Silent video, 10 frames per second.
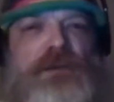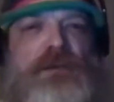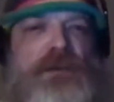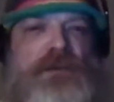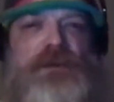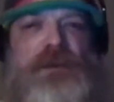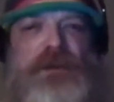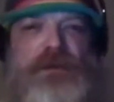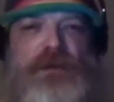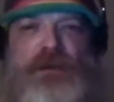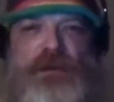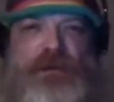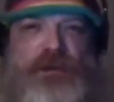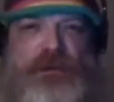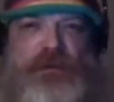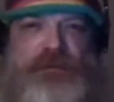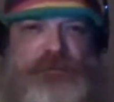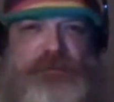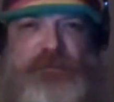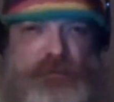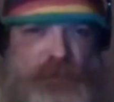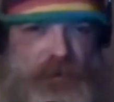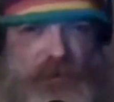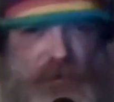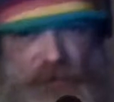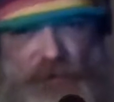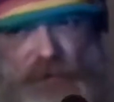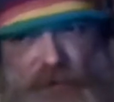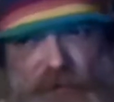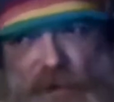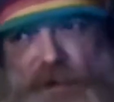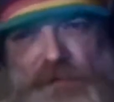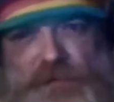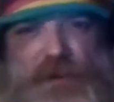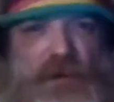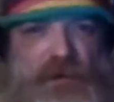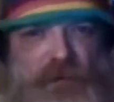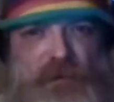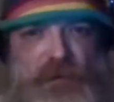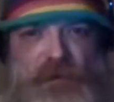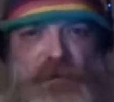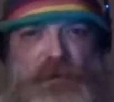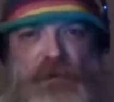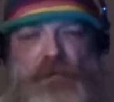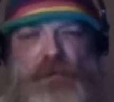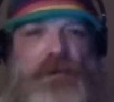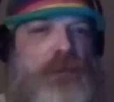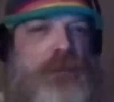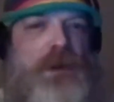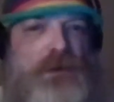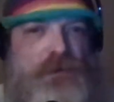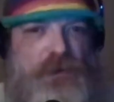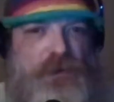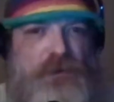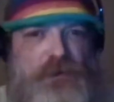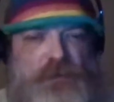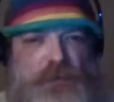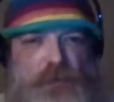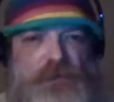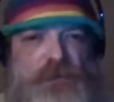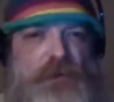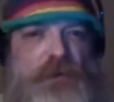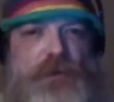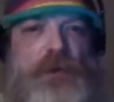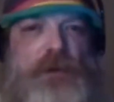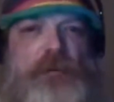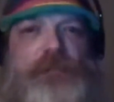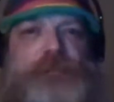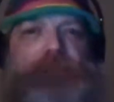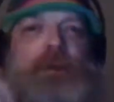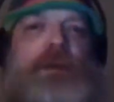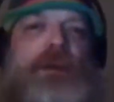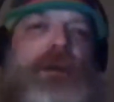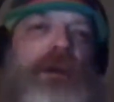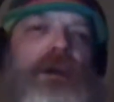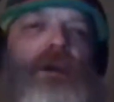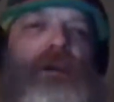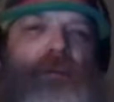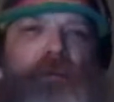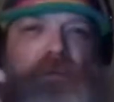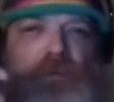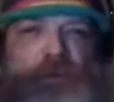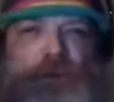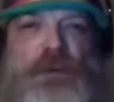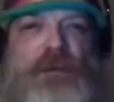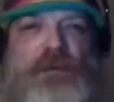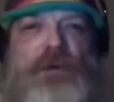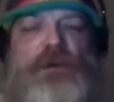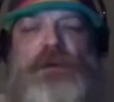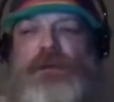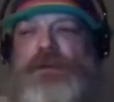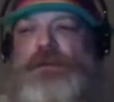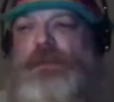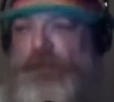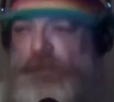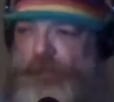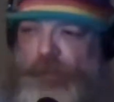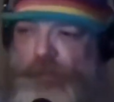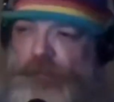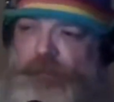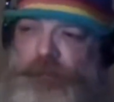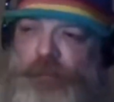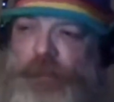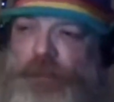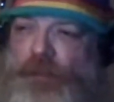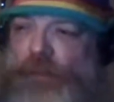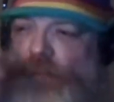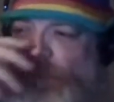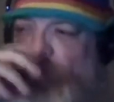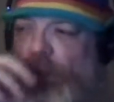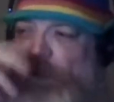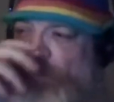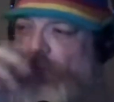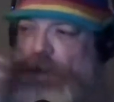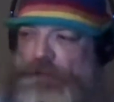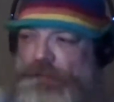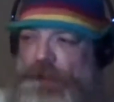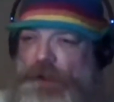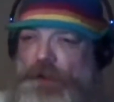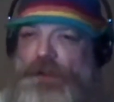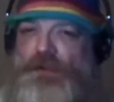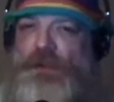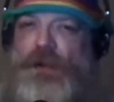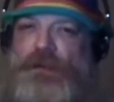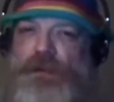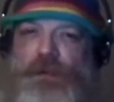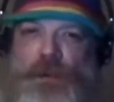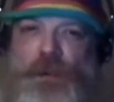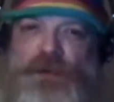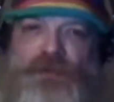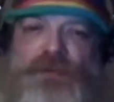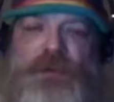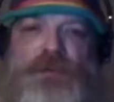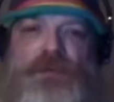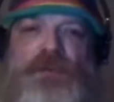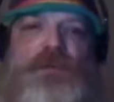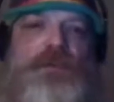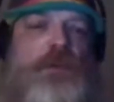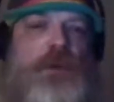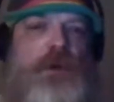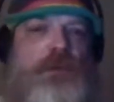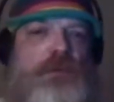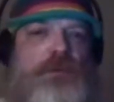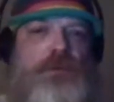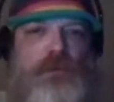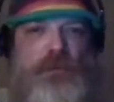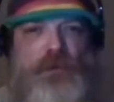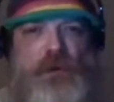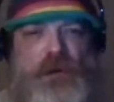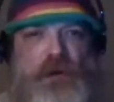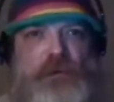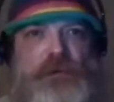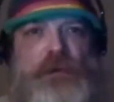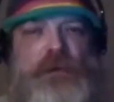to understand in the Einstein in the relativistic view of the universe, but you know, as I understand it, where quantum physics becomes greater,